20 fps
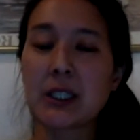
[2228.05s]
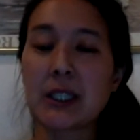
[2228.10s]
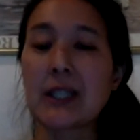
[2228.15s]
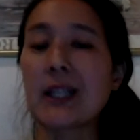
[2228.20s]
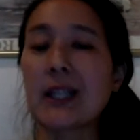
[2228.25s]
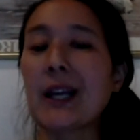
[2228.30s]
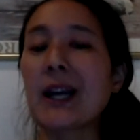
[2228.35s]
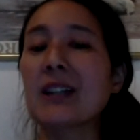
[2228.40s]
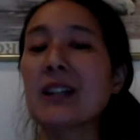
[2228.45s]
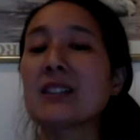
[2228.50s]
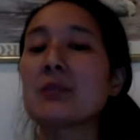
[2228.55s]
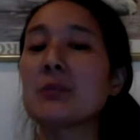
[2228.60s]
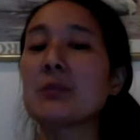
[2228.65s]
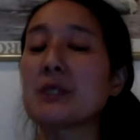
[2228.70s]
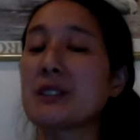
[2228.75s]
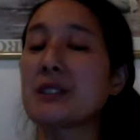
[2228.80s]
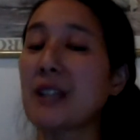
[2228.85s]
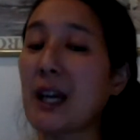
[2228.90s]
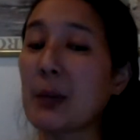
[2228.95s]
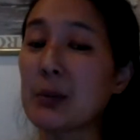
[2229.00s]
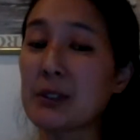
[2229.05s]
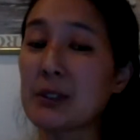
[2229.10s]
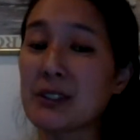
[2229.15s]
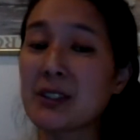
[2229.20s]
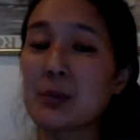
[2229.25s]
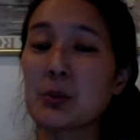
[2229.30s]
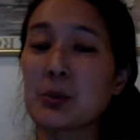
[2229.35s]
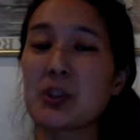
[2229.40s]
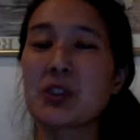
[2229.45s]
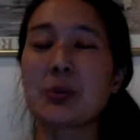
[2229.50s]
It has
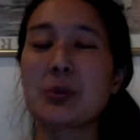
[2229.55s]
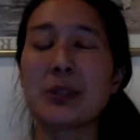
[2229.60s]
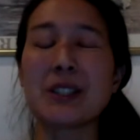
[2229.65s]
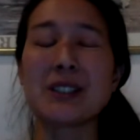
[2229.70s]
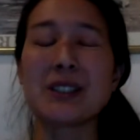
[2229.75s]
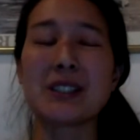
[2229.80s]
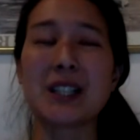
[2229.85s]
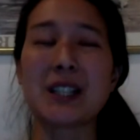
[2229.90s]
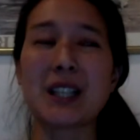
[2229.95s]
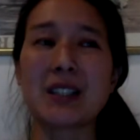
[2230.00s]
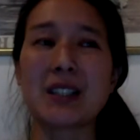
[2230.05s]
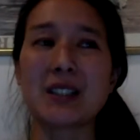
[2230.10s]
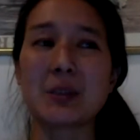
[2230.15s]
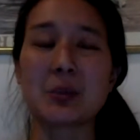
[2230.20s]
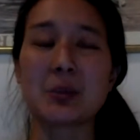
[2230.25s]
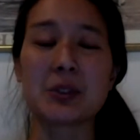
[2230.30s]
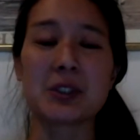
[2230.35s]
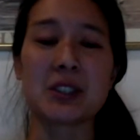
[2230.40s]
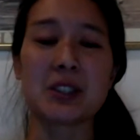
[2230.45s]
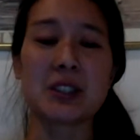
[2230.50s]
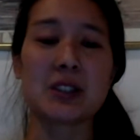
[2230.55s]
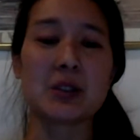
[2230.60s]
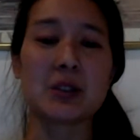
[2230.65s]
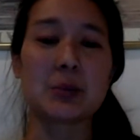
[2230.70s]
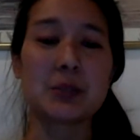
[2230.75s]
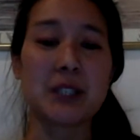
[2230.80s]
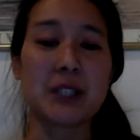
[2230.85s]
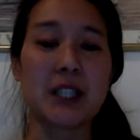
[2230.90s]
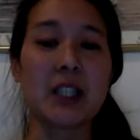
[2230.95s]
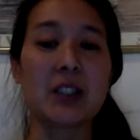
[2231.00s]
metabolism, which means it has the ability to
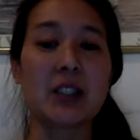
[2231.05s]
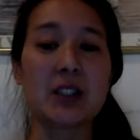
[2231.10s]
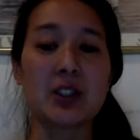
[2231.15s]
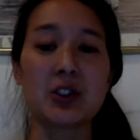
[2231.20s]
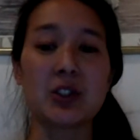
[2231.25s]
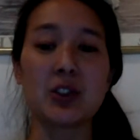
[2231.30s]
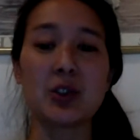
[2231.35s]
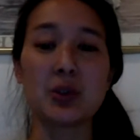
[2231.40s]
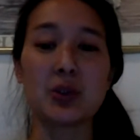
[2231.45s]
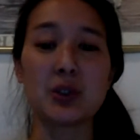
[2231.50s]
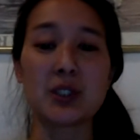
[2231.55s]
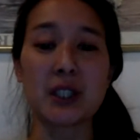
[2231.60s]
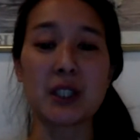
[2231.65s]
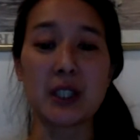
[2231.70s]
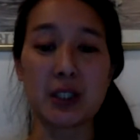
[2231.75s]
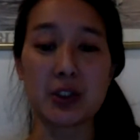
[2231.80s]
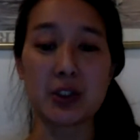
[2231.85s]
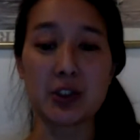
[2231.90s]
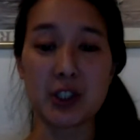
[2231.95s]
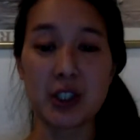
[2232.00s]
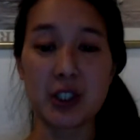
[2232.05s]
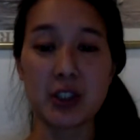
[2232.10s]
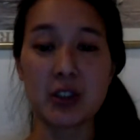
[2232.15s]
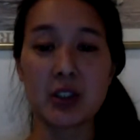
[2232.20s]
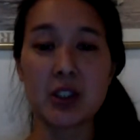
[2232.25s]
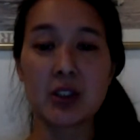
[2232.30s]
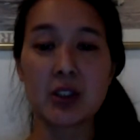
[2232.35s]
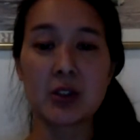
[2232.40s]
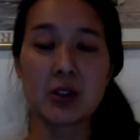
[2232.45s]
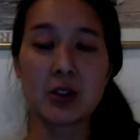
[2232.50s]
obtain and use
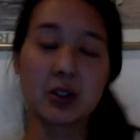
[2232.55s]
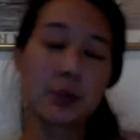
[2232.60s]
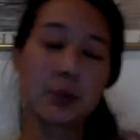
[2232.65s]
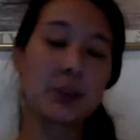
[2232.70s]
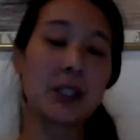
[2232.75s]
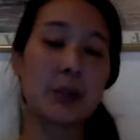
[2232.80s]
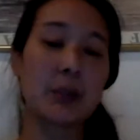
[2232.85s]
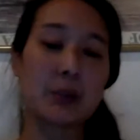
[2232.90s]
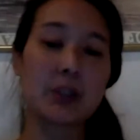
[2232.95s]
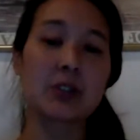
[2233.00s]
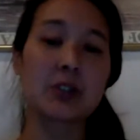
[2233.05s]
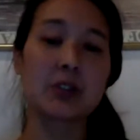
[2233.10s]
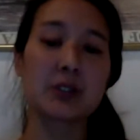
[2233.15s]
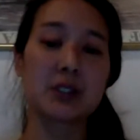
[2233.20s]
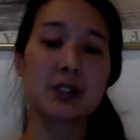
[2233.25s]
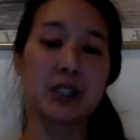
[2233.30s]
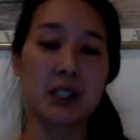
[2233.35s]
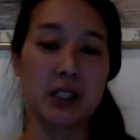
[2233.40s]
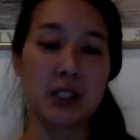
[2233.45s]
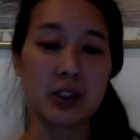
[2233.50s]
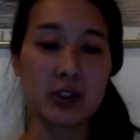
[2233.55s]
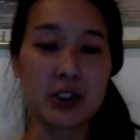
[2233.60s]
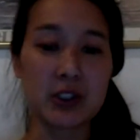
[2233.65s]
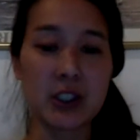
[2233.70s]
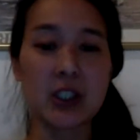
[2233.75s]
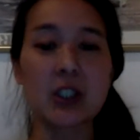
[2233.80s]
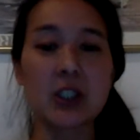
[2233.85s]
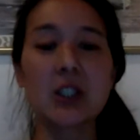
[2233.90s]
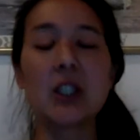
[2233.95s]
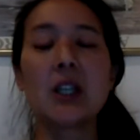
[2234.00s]
energy, or obtain materials and
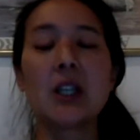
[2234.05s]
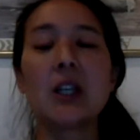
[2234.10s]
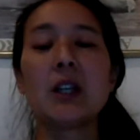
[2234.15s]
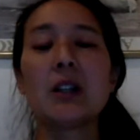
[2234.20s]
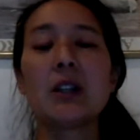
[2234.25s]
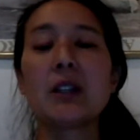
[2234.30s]
energy.